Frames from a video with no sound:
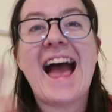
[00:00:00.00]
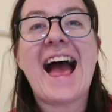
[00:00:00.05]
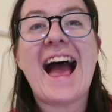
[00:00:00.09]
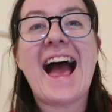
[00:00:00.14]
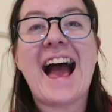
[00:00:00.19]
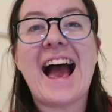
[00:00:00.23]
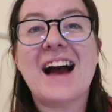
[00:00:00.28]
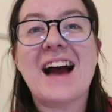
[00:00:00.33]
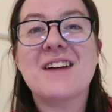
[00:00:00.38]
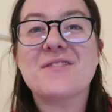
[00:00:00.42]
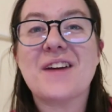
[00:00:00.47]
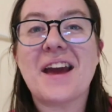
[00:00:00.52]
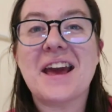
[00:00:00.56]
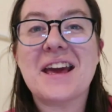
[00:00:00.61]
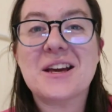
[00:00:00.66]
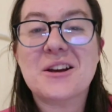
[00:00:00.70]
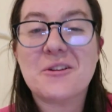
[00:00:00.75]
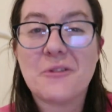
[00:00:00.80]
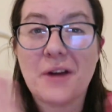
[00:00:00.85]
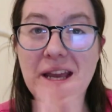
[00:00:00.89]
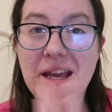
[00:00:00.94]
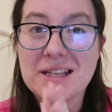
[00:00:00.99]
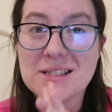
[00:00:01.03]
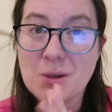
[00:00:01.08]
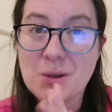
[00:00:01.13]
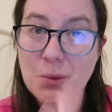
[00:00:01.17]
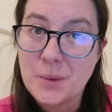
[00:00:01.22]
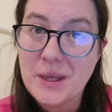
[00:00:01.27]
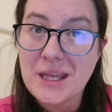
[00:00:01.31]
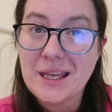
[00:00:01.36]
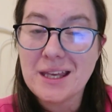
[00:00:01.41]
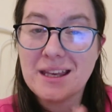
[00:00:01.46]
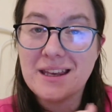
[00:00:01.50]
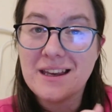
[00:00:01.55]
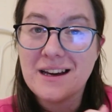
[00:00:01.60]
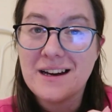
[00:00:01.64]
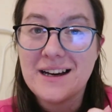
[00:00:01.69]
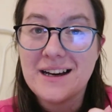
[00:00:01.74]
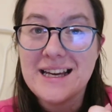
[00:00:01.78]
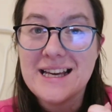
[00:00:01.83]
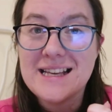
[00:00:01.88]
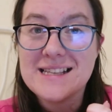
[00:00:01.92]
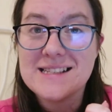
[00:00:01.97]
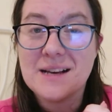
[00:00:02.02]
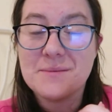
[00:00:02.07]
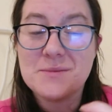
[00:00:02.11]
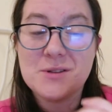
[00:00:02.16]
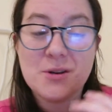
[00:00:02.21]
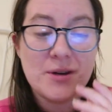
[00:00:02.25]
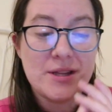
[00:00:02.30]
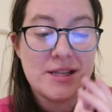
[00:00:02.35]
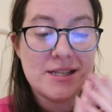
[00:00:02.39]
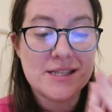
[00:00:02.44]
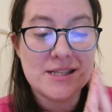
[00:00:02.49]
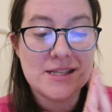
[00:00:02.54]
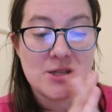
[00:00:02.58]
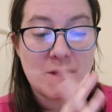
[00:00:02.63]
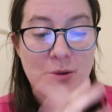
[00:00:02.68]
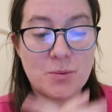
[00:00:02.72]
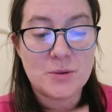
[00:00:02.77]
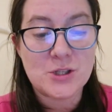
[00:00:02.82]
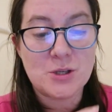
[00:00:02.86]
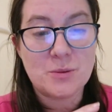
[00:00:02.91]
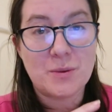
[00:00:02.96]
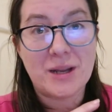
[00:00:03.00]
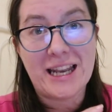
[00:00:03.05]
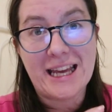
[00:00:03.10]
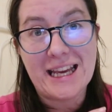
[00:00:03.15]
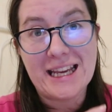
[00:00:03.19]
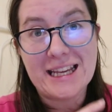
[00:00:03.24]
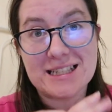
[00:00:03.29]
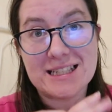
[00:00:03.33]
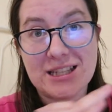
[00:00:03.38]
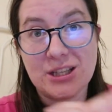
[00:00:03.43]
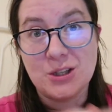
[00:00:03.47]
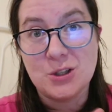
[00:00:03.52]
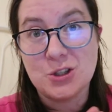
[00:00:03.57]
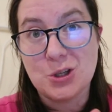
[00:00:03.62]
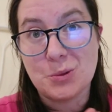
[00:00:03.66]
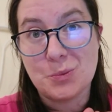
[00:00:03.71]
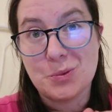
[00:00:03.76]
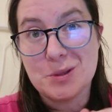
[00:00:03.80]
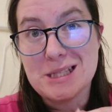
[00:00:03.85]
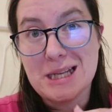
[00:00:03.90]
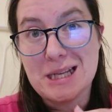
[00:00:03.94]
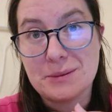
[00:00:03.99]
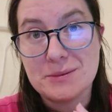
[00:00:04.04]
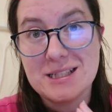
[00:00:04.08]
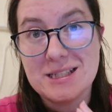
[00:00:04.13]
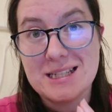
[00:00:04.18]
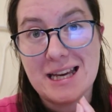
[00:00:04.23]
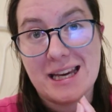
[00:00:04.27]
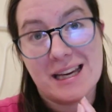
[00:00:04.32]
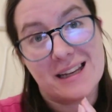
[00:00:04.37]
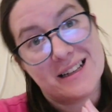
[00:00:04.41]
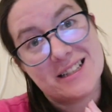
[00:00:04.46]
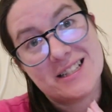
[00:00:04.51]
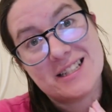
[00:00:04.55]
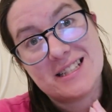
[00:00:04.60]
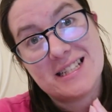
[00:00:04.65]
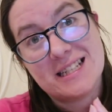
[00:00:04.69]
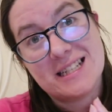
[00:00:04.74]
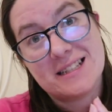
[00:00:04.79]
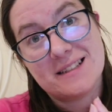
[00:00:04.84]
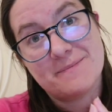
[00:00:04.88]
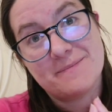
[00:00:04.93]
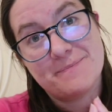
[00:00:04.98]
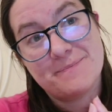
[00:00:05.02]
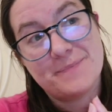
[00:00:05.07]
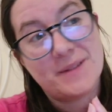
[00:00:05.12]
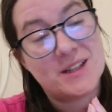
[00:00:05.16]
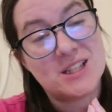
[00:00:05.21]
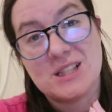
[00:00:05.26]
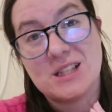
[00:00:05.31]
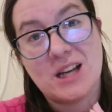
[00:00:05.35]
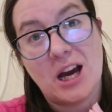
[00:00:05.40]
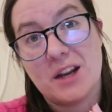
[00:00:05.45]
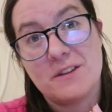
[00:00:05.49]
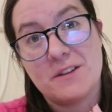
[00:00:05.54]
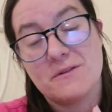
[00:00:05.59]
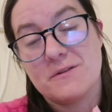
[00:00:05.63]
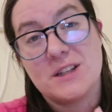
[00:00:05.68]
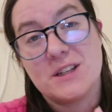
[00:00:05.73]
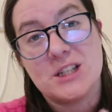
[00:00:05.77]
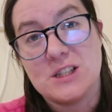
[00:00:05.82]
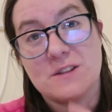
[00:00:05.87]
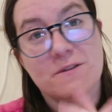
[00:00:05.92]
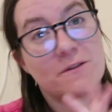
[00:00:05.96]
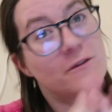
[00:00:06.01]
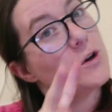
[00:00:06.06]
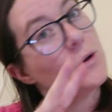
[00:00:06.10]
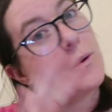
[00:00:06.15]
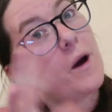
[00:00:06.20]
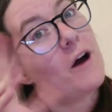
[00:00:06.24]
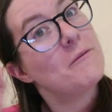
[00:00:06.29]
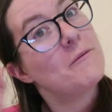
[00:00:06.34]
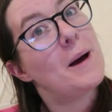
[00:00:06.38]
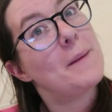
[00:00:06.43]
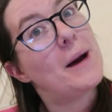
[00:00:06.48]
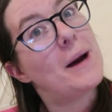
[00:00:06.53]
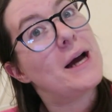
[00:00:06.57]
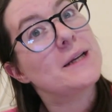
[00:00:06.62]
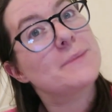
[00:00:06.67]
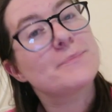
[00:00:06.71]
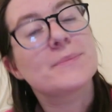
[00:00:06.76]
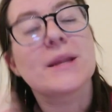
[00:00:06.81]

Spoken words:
Have a great week, guys. I'm sorry this is super, super late. YouTube was down today and I just flew out of my mind.